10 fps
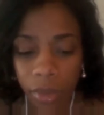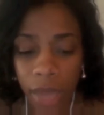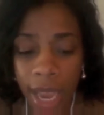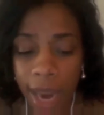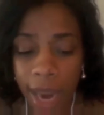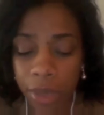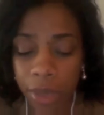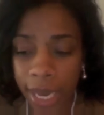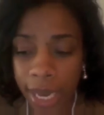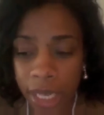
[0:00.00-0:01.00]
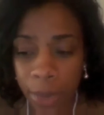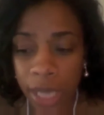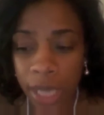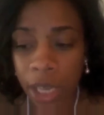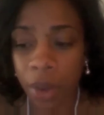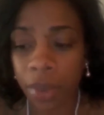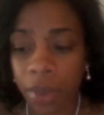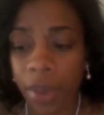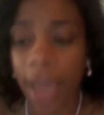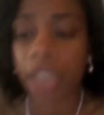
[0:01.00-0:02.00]
And I was saying to myself,
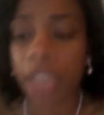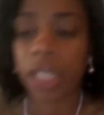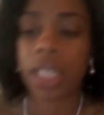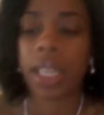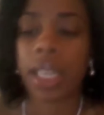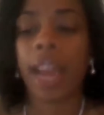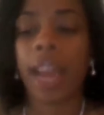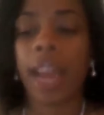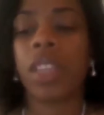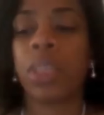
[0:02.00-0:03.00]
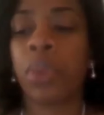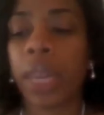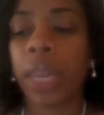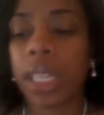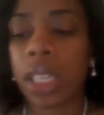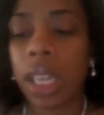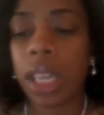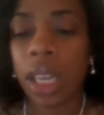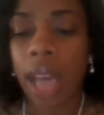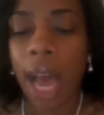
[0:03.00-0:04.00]
if I can just stay on this bridge,
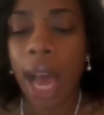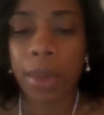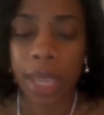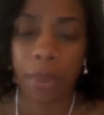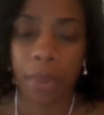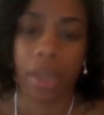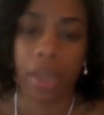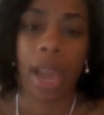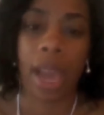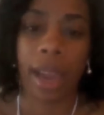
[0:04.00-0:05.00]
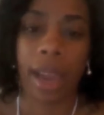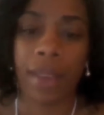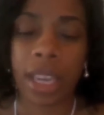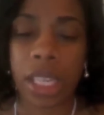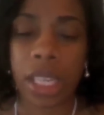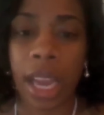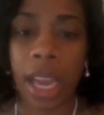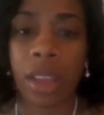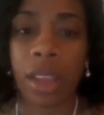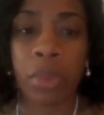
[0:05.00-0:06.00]
I was going to be okay. If I can just stay
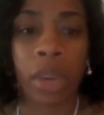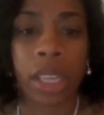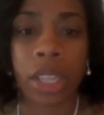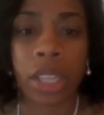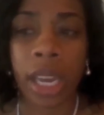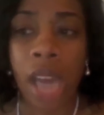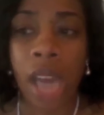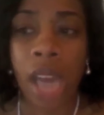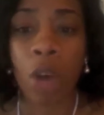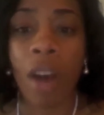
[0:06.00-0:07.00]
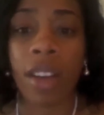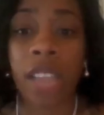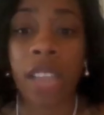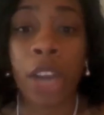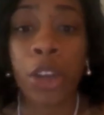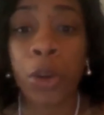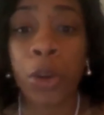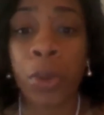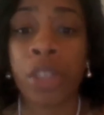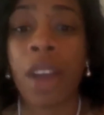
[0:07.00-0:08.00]
on the bridge and not go off, because I
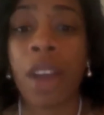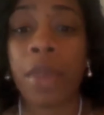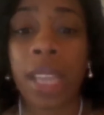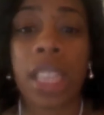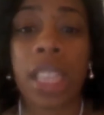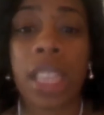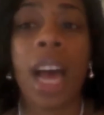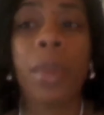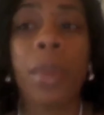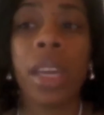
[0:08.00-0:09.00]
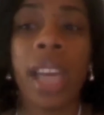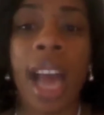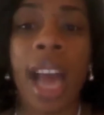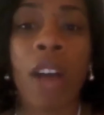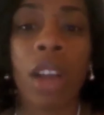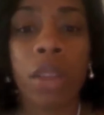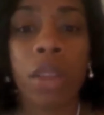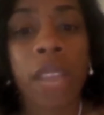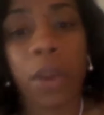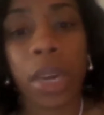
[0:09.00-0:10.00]
knew when traffic was at a stop how
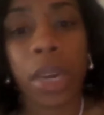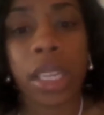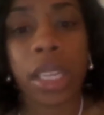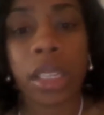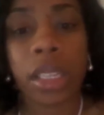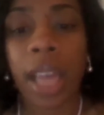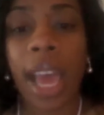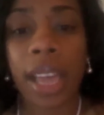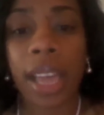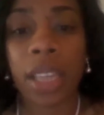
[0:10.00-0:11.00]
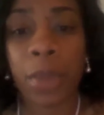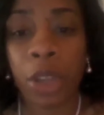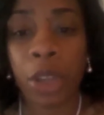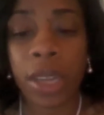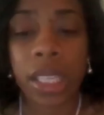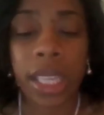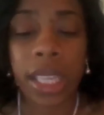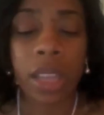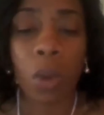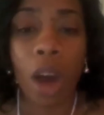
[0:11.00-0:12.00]
close I was to the edge. I mean, you can
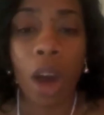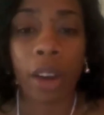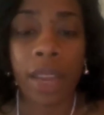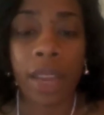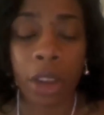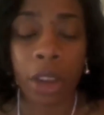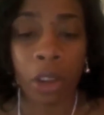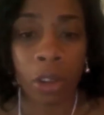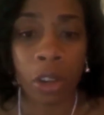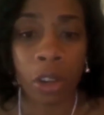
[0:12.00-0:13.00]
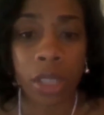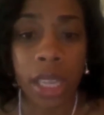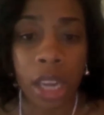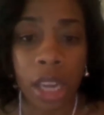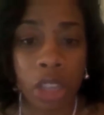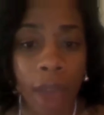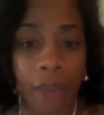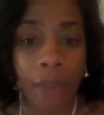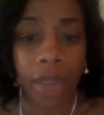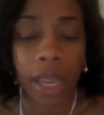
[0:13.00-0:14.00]
see the water even though you're, you're sitting in
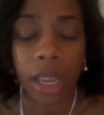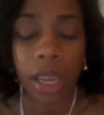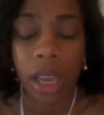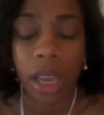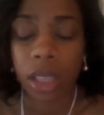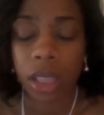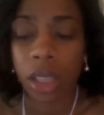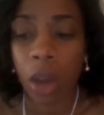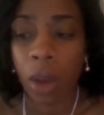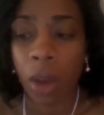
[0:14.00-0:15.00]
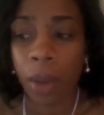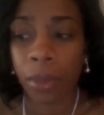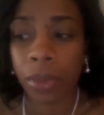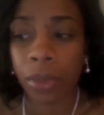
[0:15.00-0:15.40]
traffic. So um,